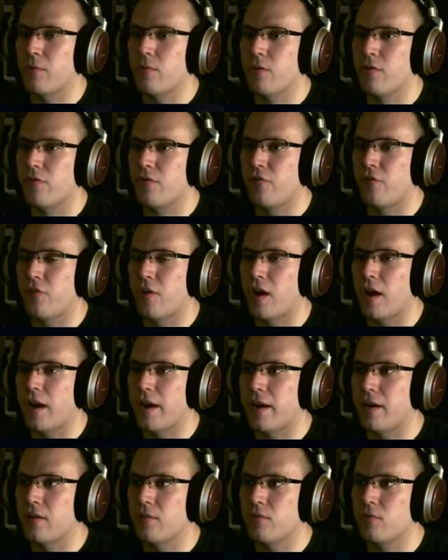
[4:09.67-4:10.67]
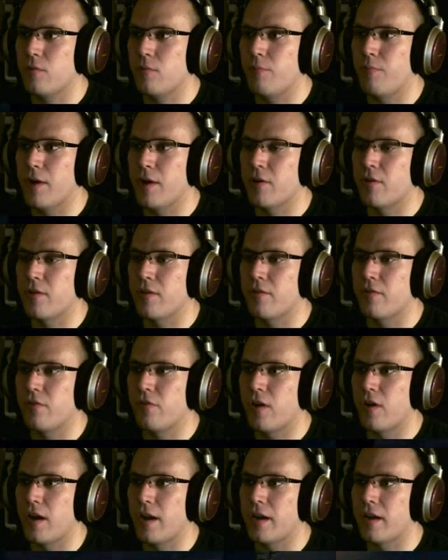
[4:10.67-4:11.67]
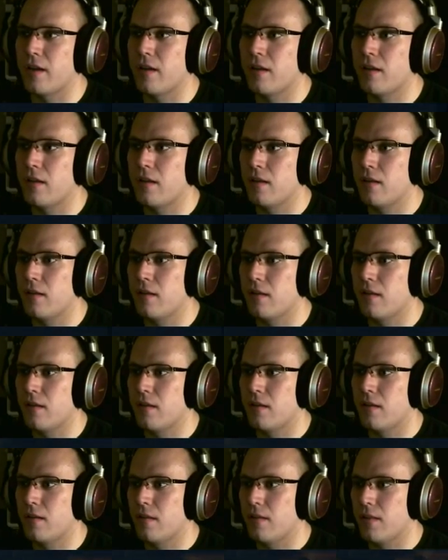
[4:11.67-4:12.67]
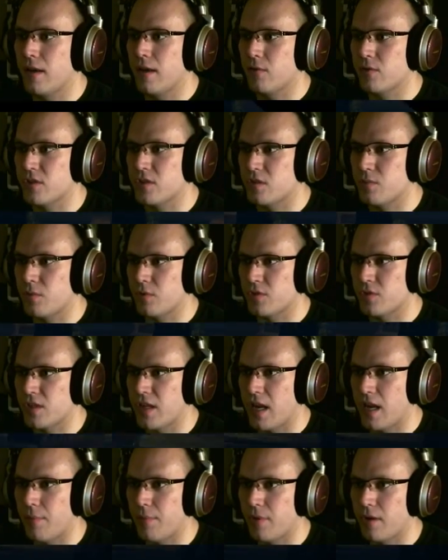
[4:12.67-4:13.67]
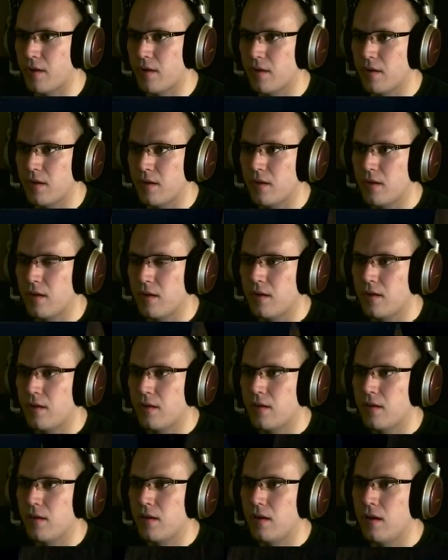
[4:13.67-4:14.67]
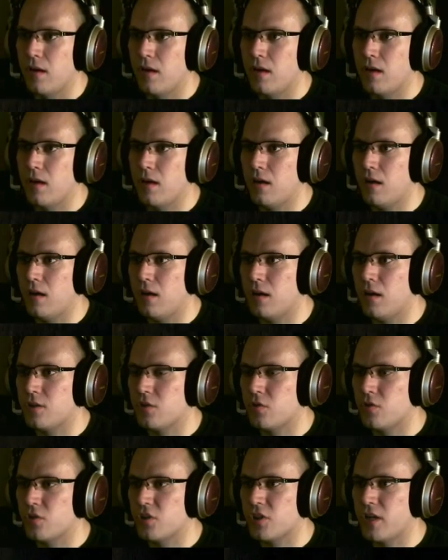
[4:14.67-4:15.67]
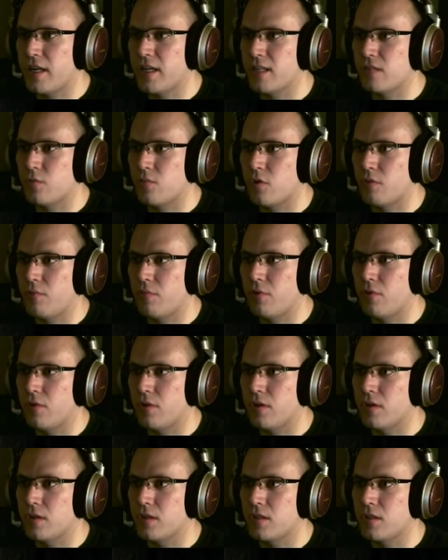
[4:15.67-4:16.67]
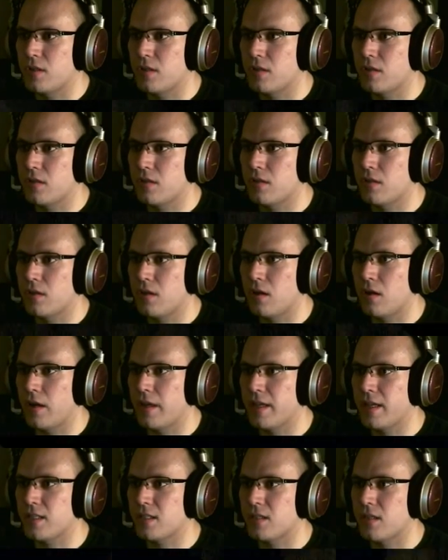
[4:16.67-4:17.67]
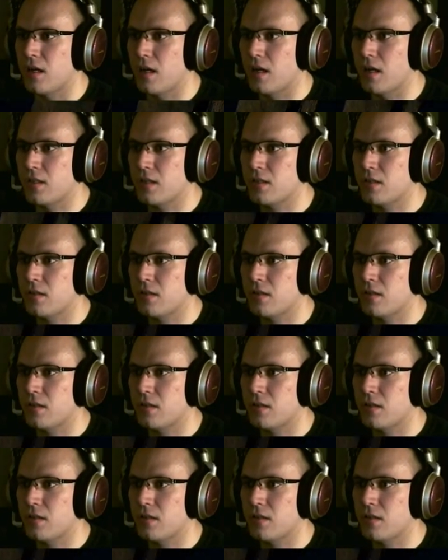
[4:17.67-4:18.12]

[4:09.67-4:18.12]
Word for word: We're fine. We're better than fine. That wasn't supposed to happen. Uh, torch guy is more important. Uh, I guess not.